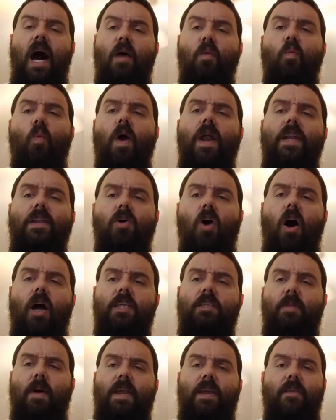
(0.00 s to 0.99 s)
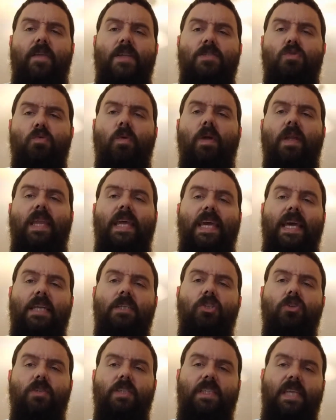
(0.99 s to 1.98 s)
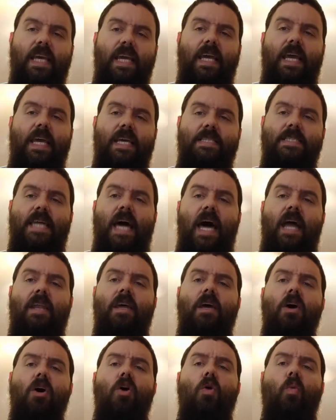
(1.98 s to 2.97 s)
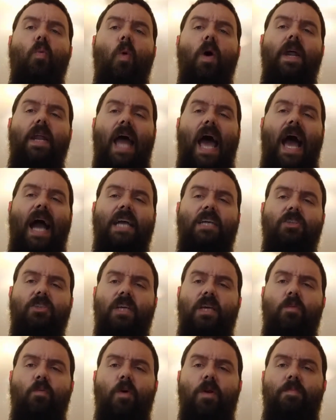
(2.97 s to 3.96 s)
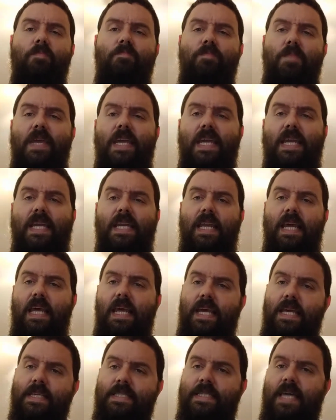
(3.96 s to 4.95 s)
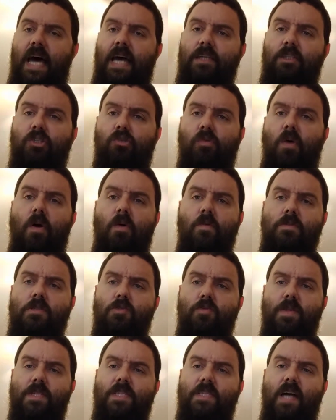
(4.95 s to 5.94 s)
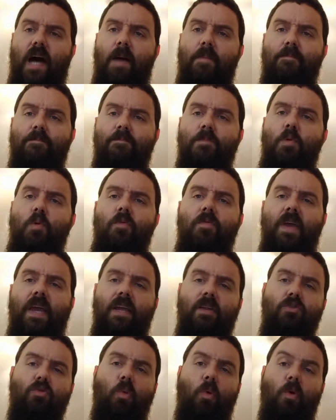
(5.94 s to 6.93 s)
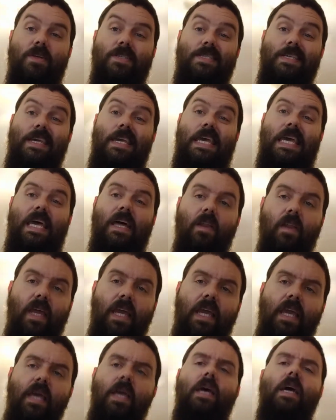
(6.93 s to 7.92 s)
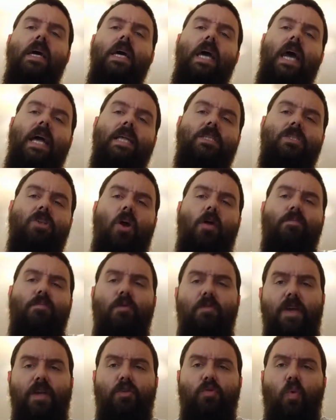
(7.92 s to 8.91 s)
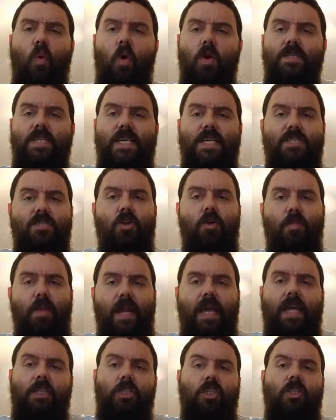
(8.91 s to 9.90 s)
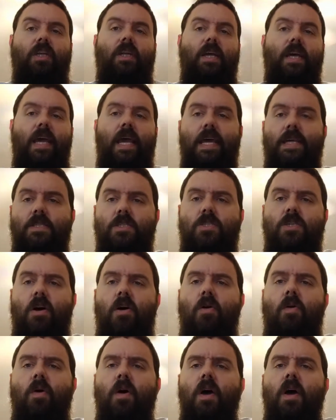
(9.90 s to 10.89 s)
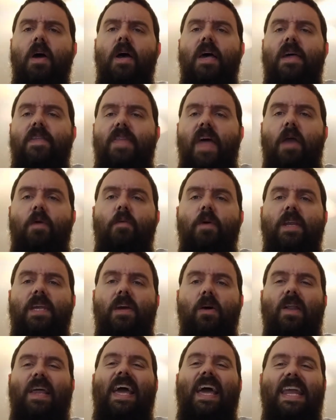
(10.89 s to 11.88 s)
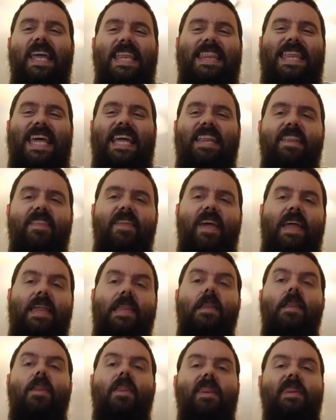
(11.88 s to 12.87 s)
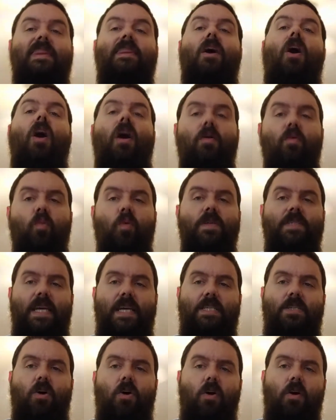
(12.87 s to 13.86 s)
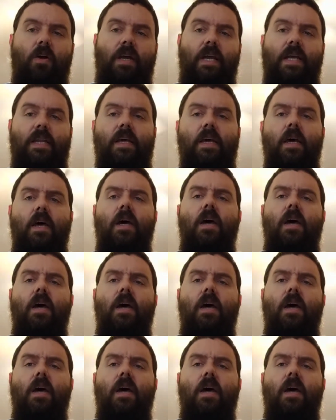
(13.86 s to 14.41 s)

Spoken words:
What it talks about here that's really interesting is that what it actually would mean is that drones would stop moving towards killing and start moving towards extermination. And so they would kill anything that they thought was a target.